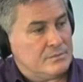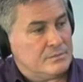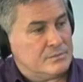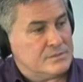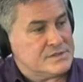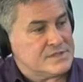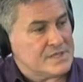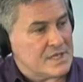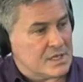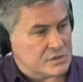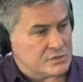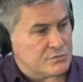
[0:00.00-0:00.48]

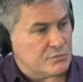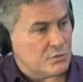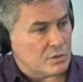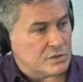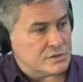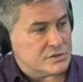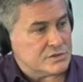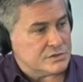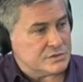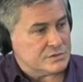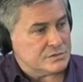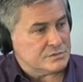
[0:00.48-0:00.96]
sales
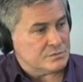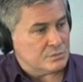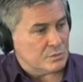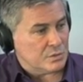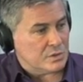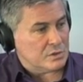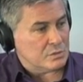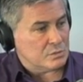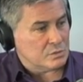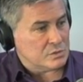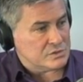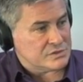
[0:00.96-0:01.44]
force.
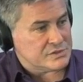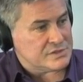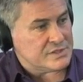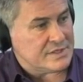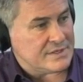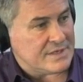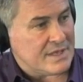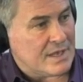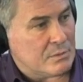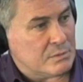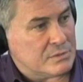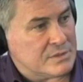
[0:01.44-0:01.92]
We'll
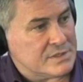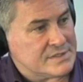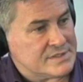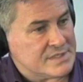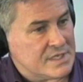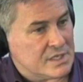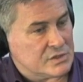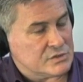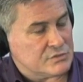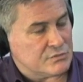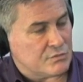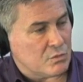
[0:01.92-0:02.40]
sit down with the
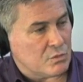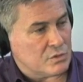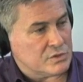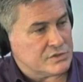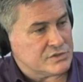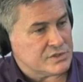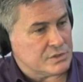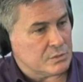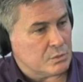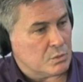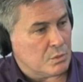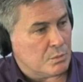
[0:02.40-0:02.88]
sales
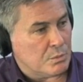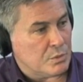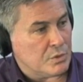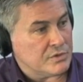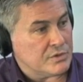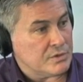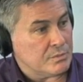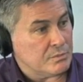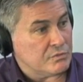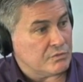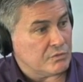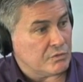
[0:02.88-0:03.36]
force and we'll
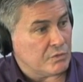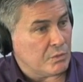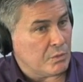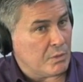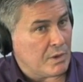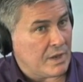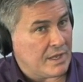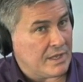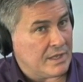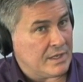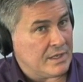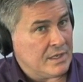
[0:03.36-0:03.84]
put them through
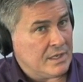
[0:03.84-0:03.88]
a